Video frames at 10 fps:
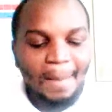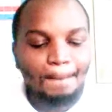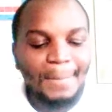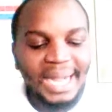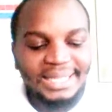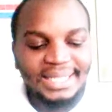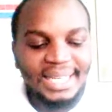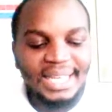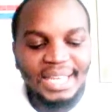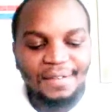But
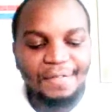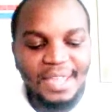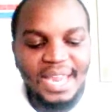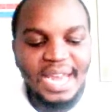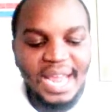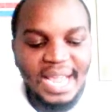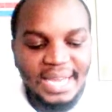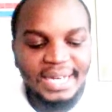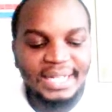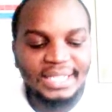if he
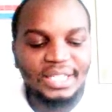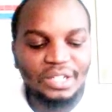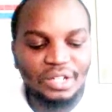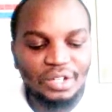neglect